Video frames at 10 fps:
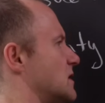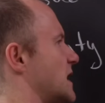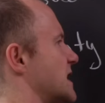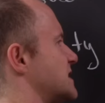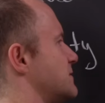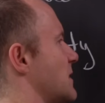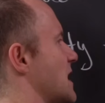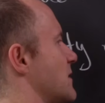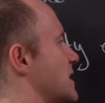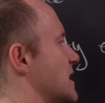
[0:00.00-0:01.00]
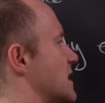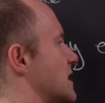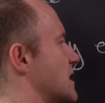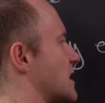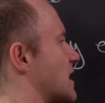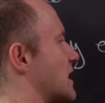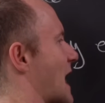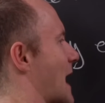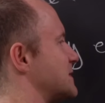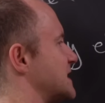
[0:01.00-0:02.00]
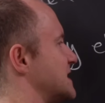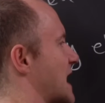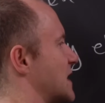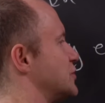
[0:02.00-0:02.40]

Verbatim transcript: let's maybe collapse it down